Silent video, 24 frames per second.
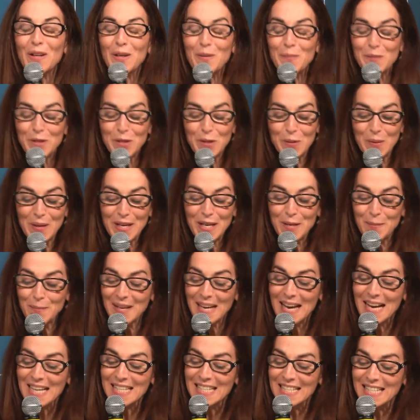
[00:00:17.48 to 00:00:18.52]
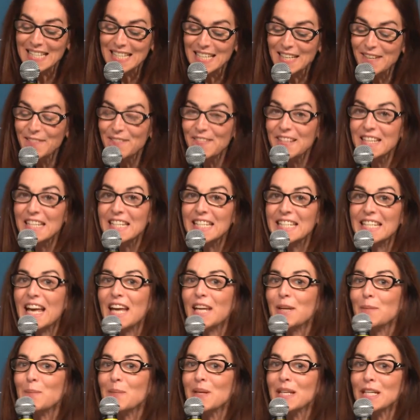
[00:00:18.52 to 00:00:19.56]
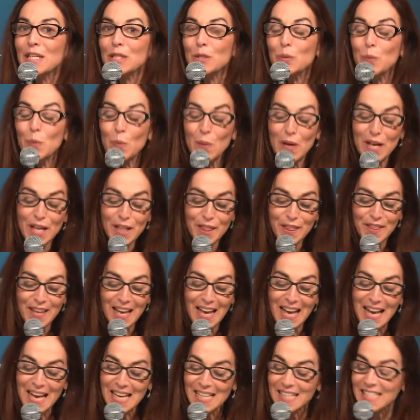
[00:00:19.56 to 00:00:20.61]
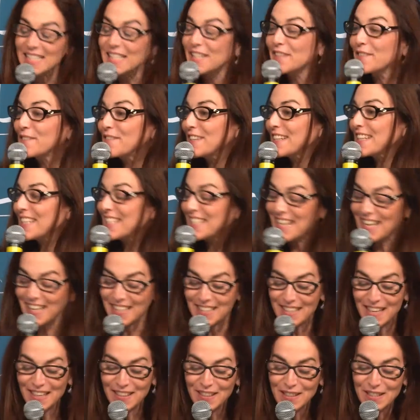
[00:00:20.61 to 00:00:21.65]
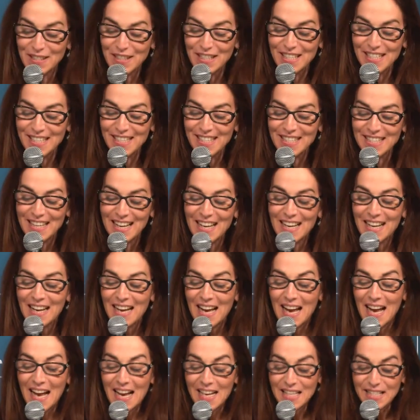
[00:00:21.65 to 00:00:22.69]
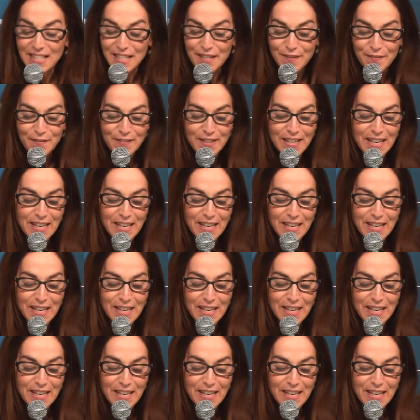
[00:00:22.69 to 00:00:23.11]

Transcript: to IMCAS TV 10 Minutes with S&V Technologies. S&V